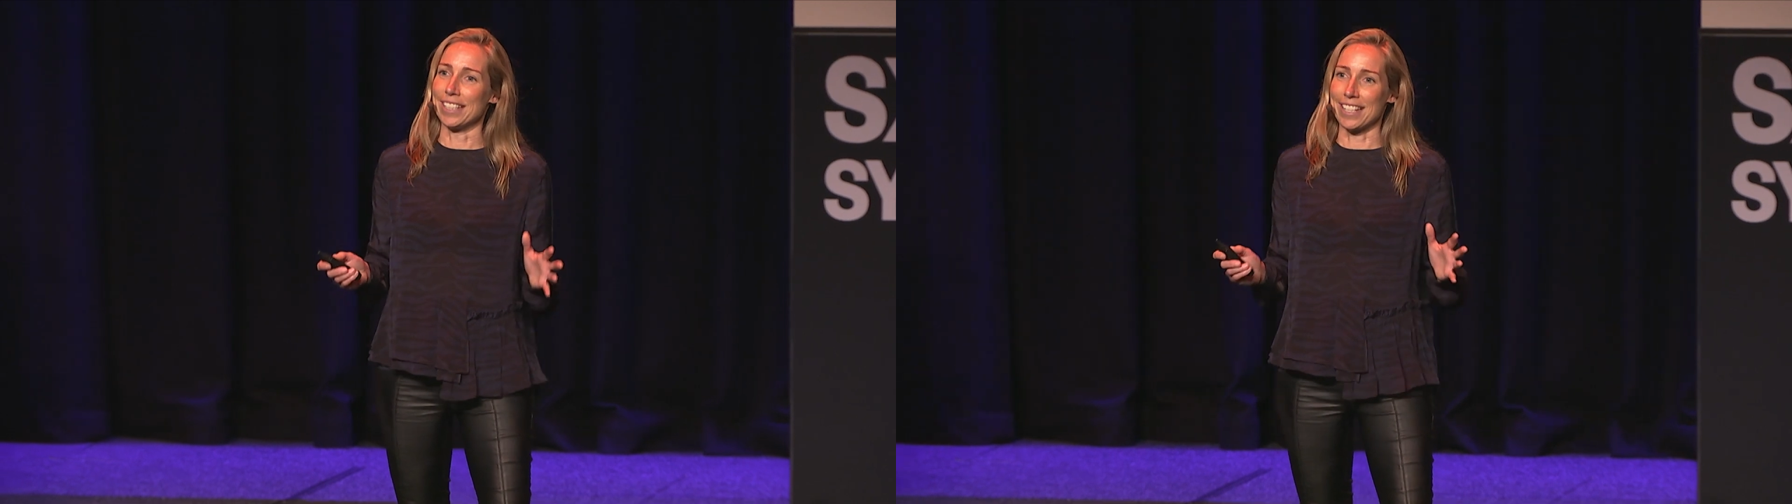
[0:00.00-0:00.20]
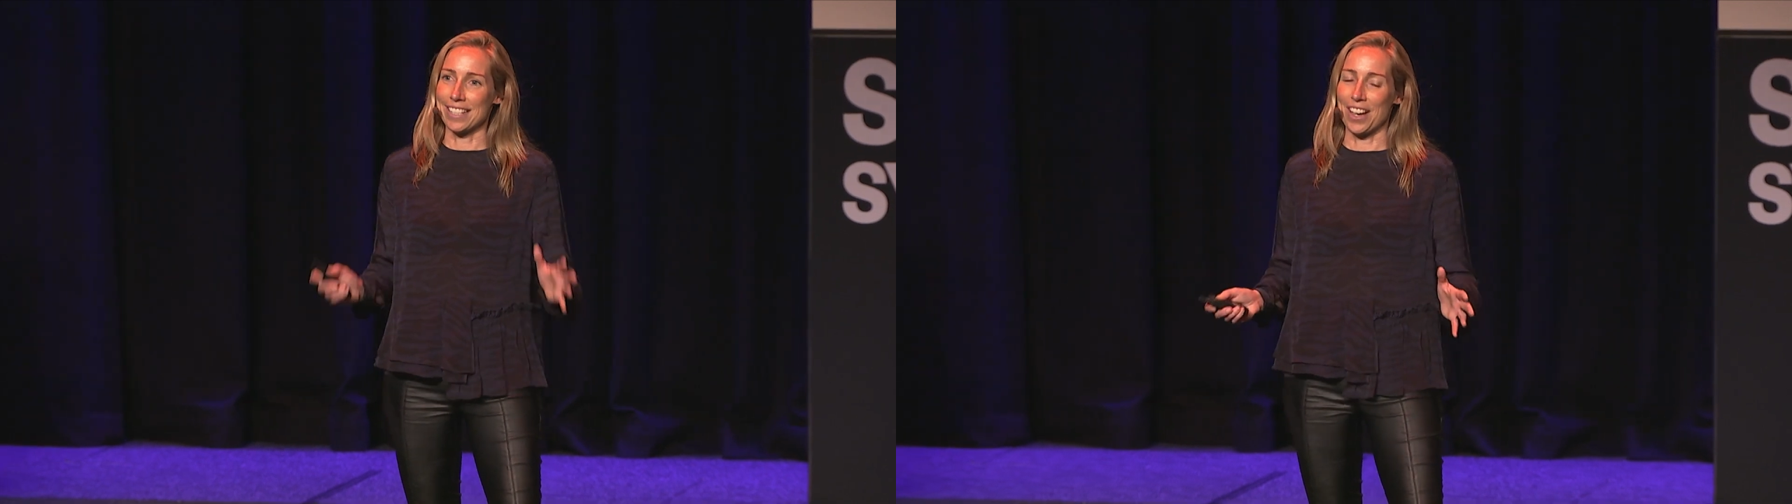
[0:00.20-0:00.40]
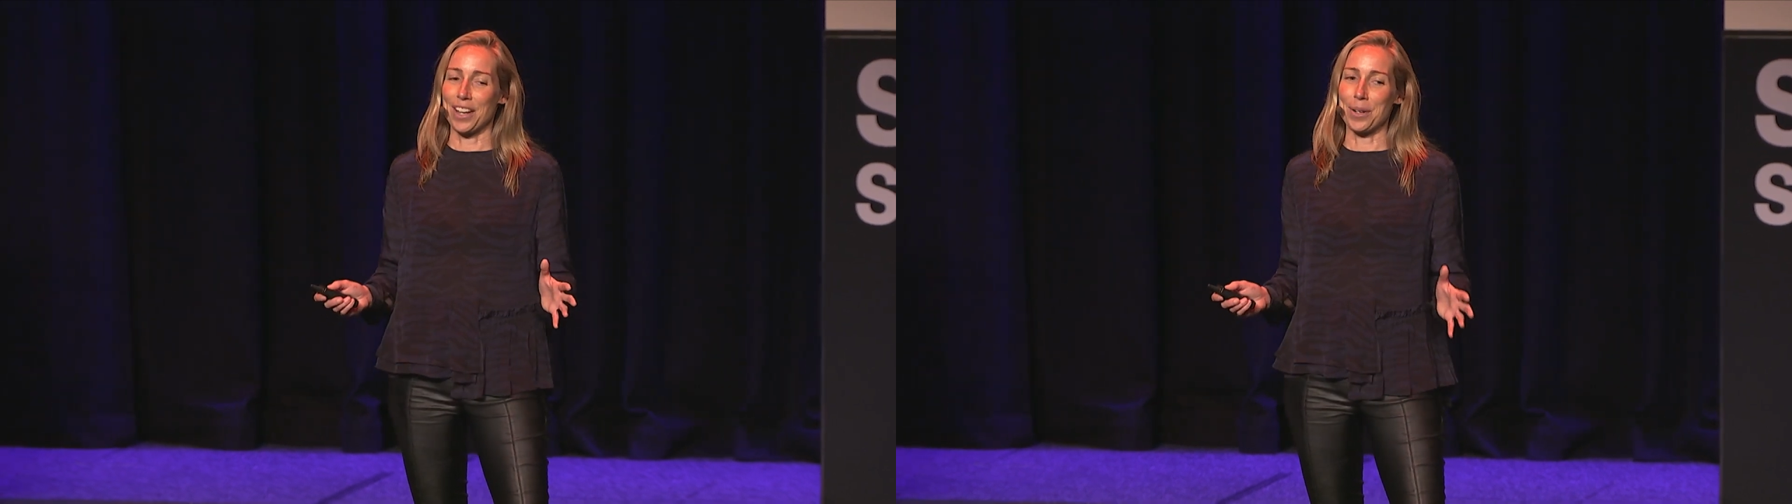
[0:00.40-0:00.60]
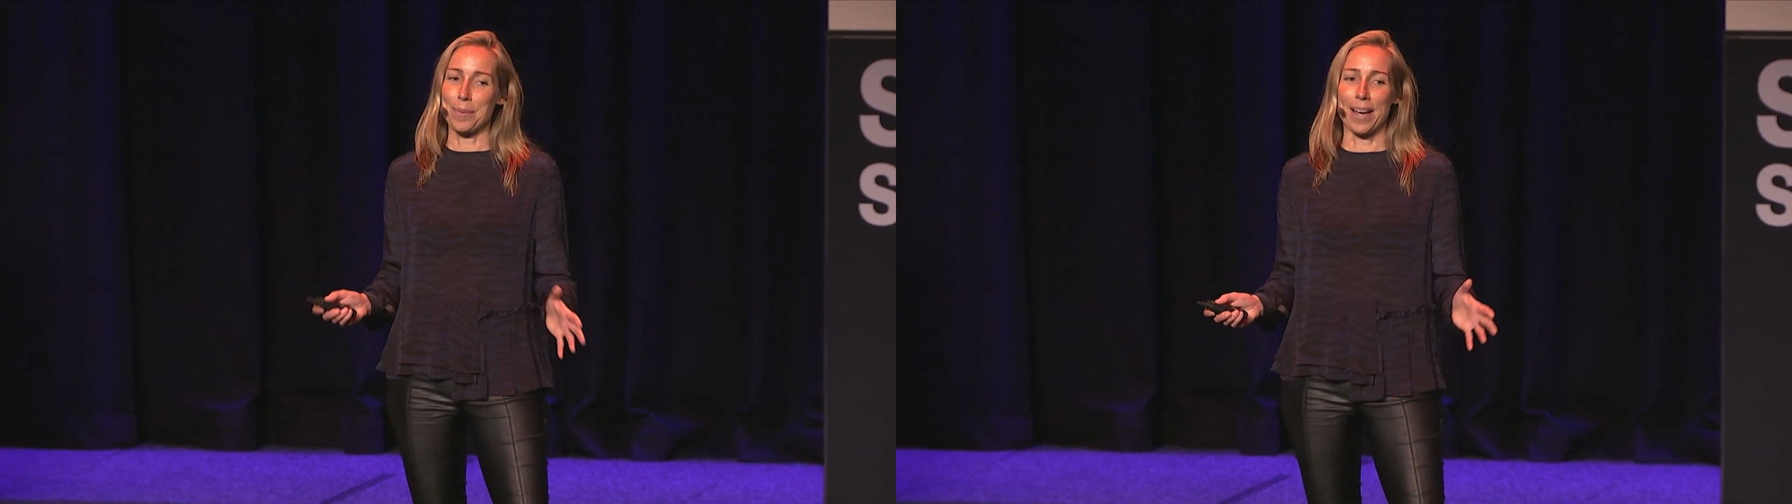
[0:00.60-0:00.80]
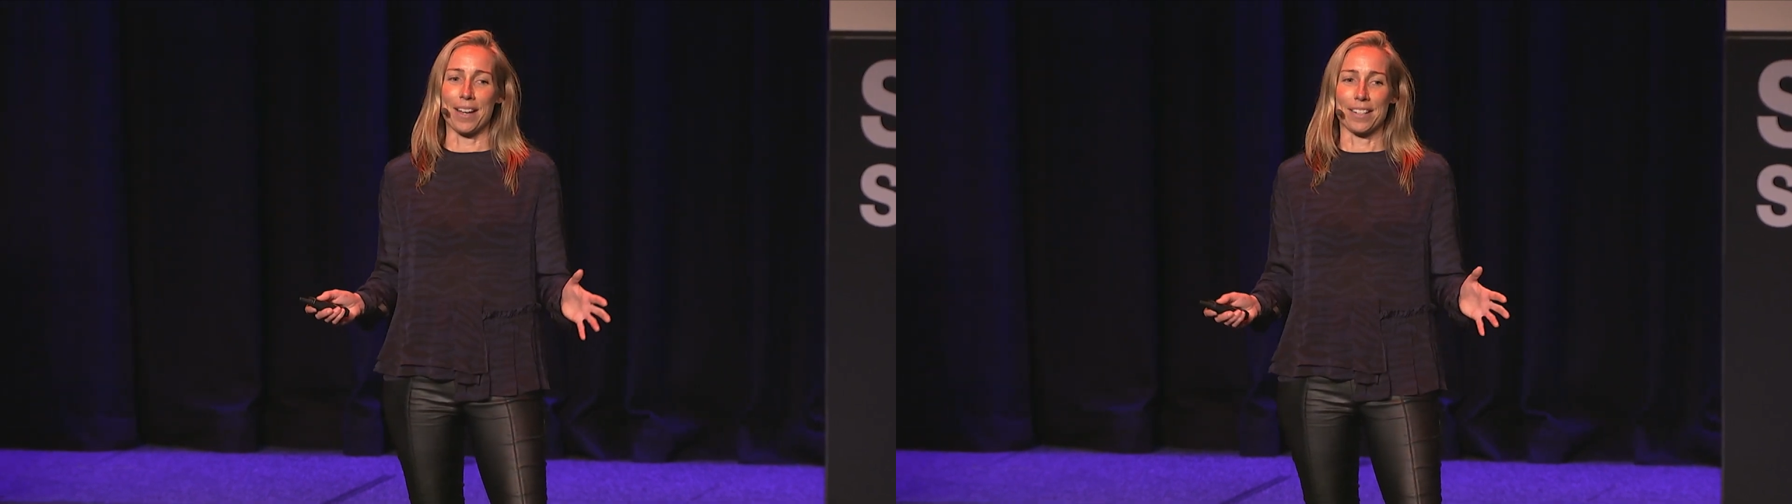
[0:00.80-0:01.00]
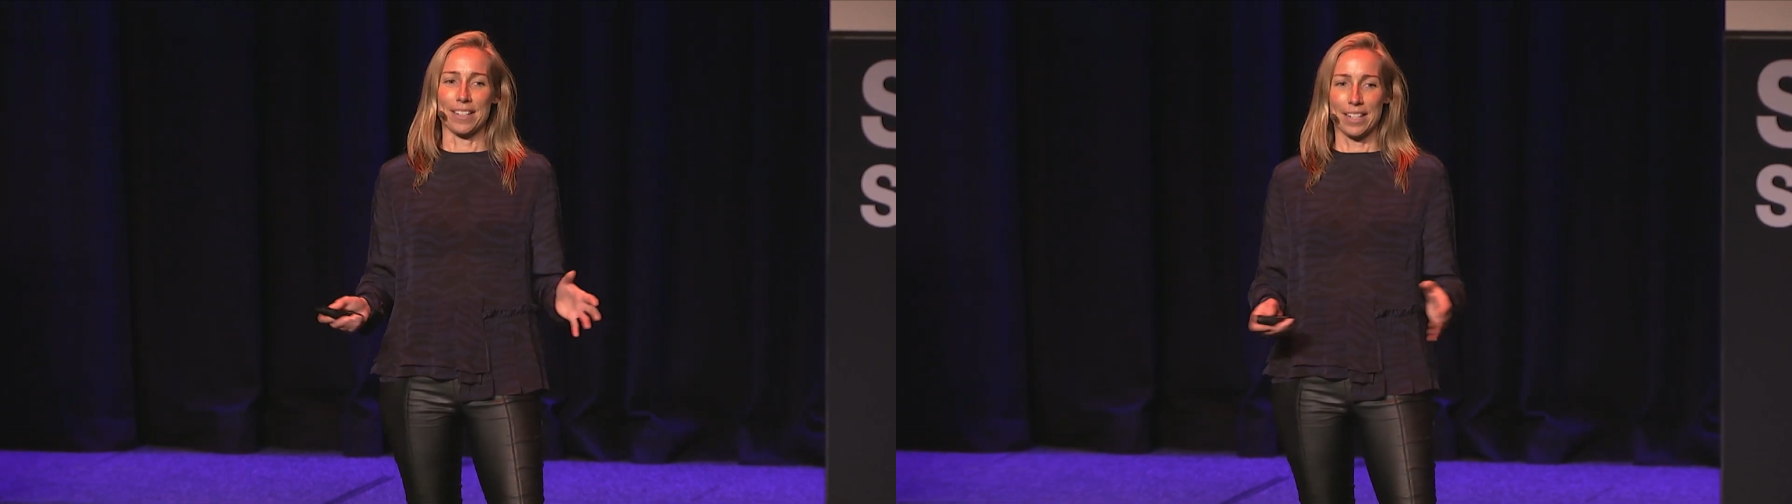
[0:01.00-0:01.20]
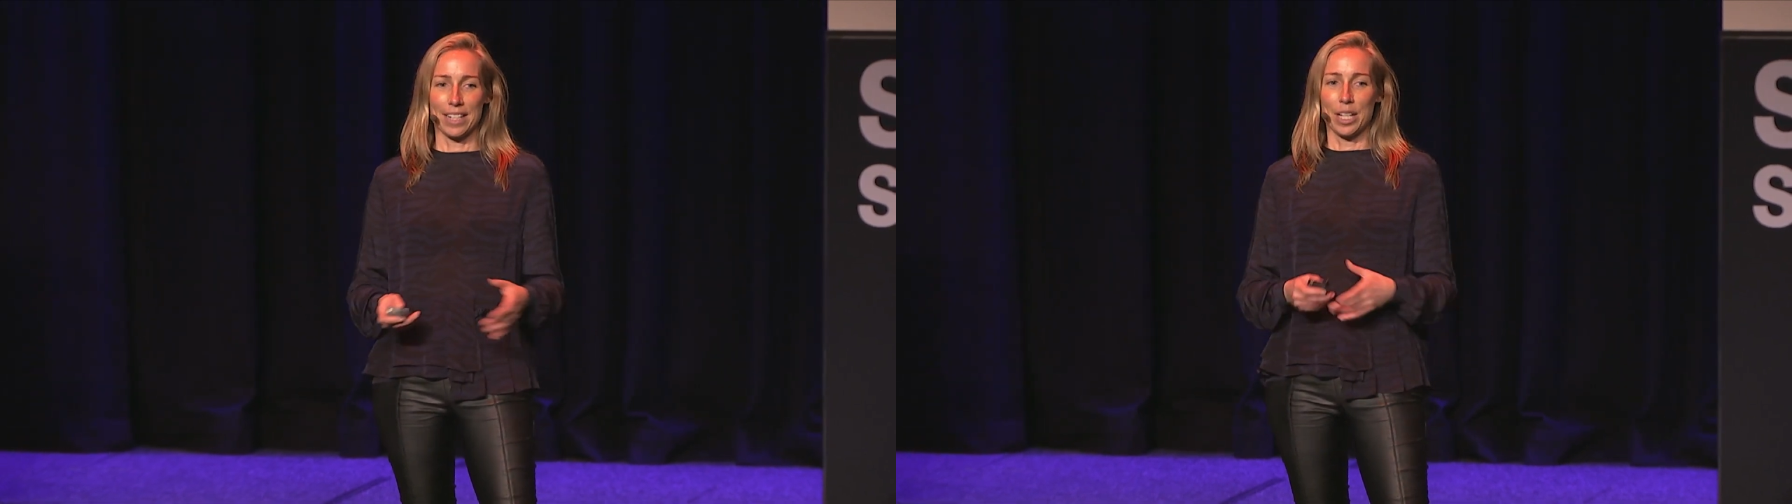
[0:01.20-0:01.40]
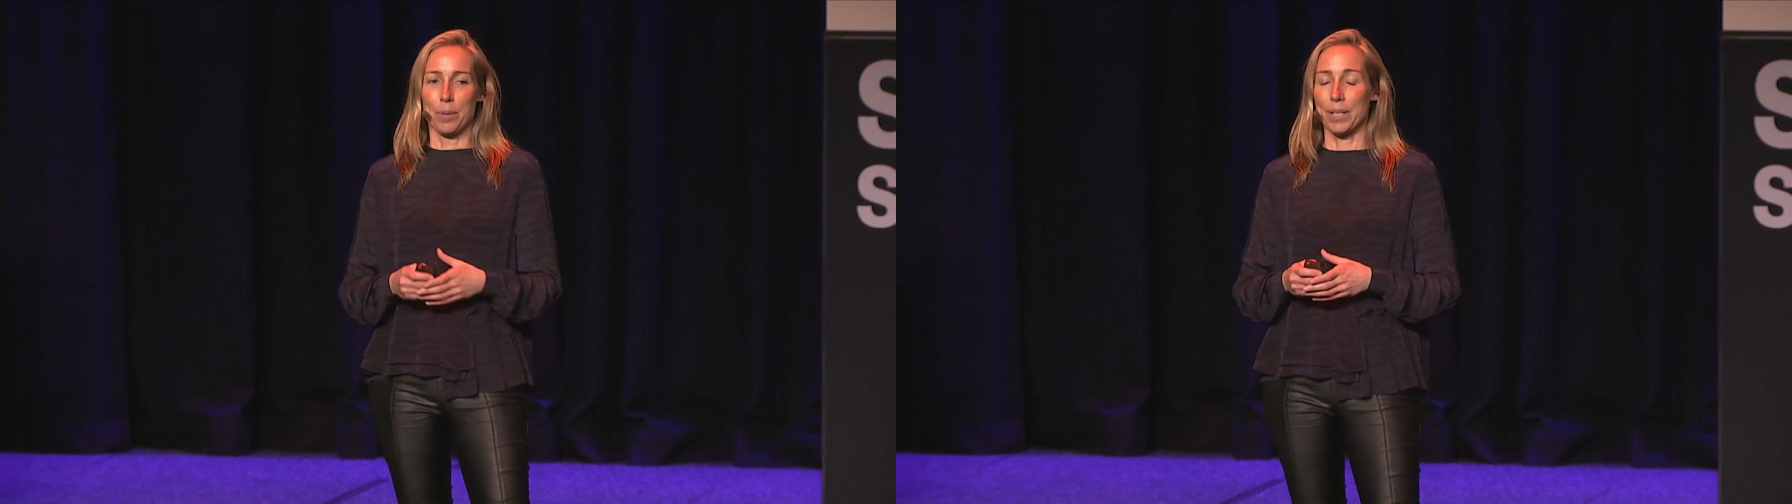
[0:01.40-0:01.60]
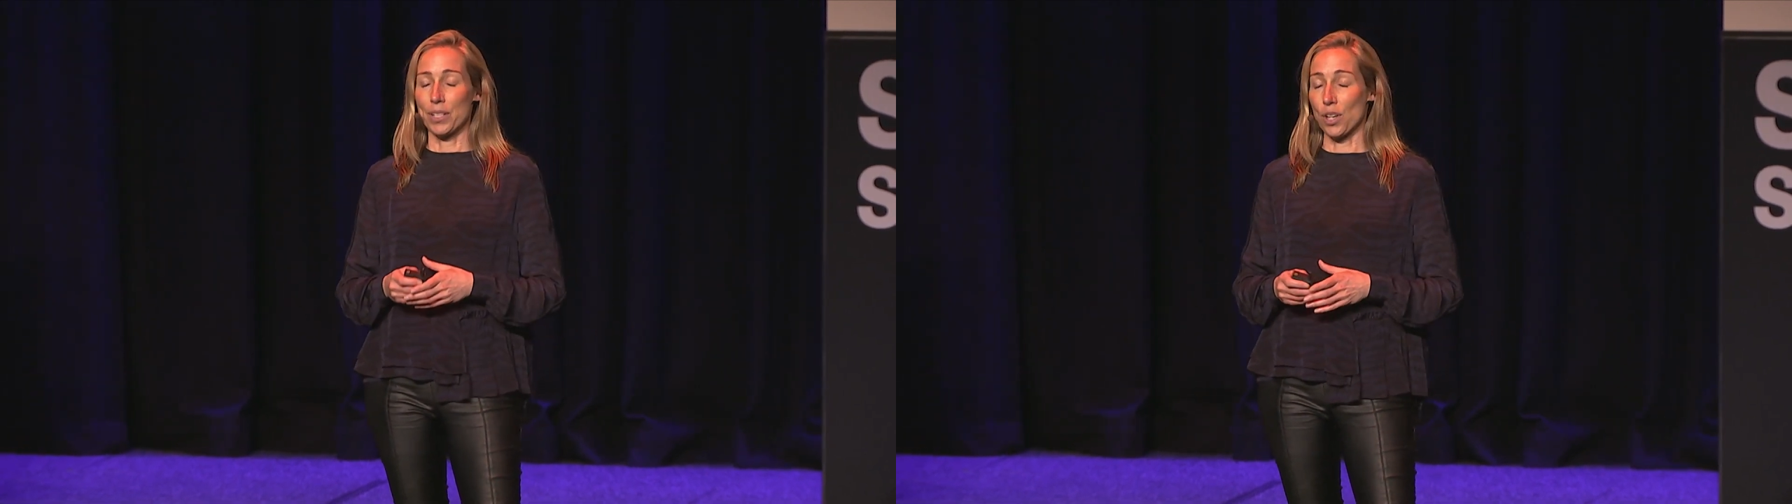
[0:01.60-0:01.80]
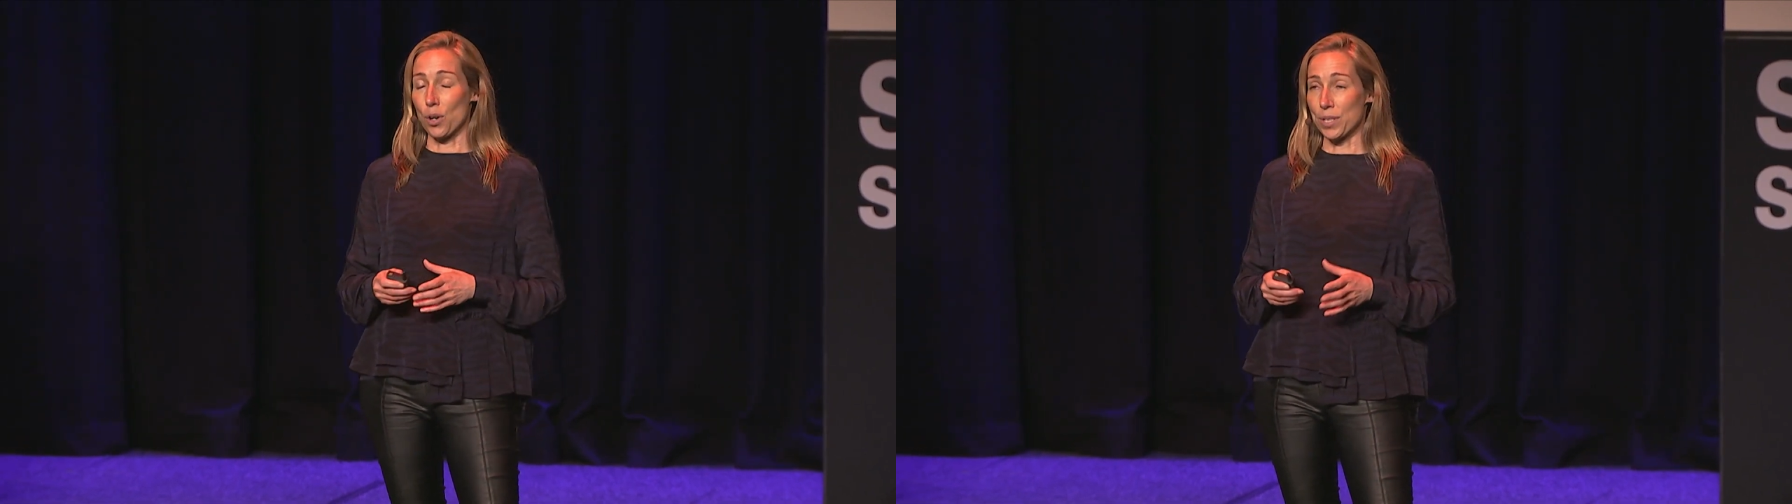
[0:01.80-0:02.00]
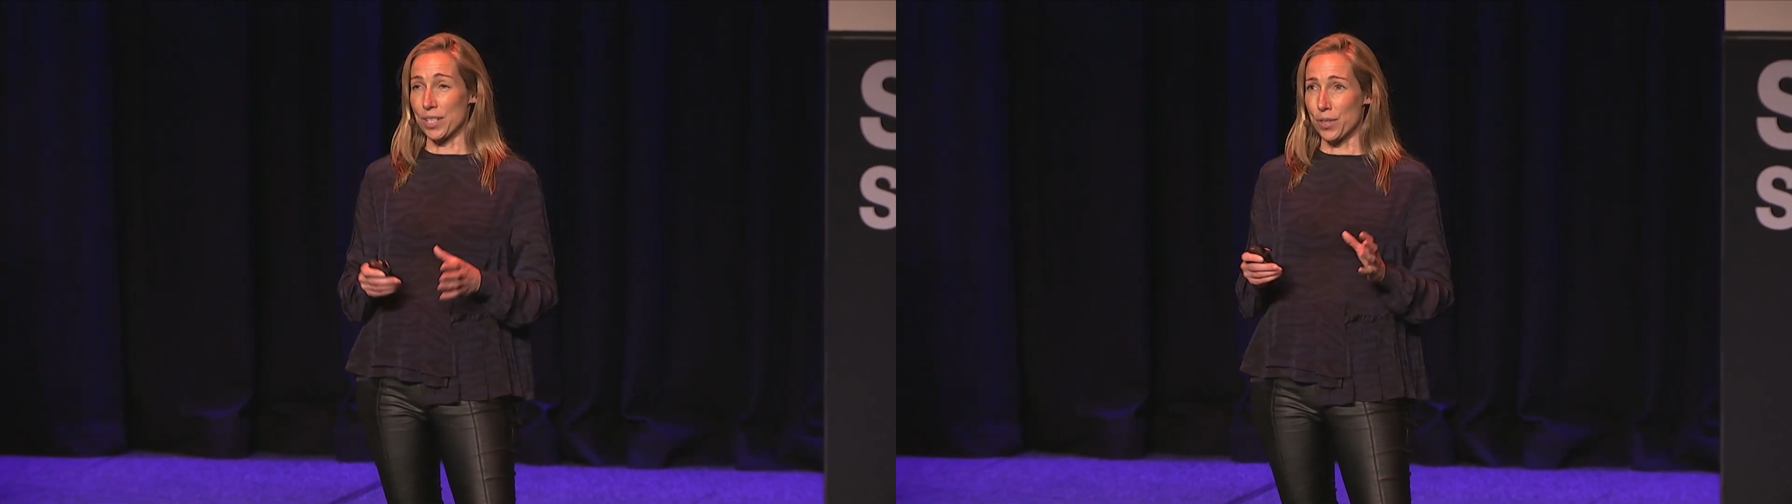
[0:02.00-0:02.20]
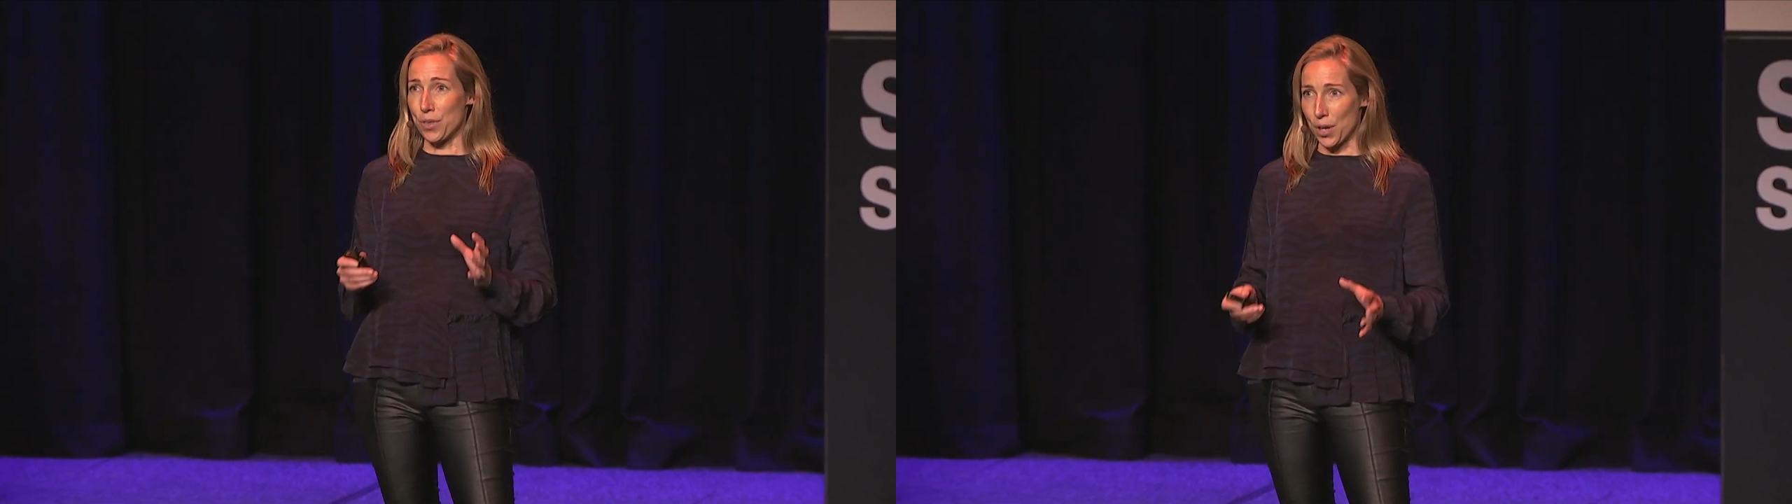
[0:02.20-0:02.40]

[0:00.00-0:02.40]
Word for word: excited about because Alt is